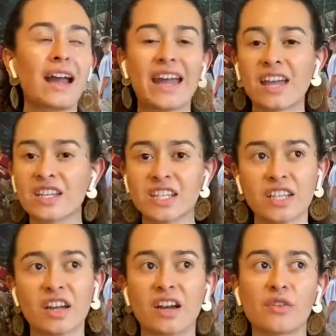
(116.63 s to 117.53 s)

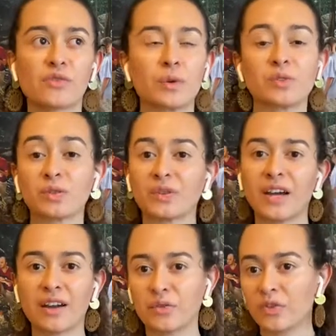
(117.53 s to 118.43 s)
Asia, from South
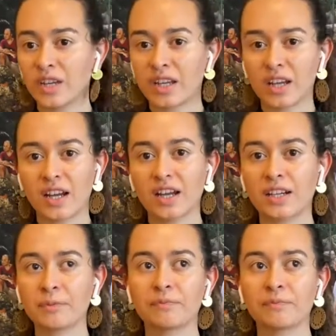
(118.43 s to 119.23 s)
Africa,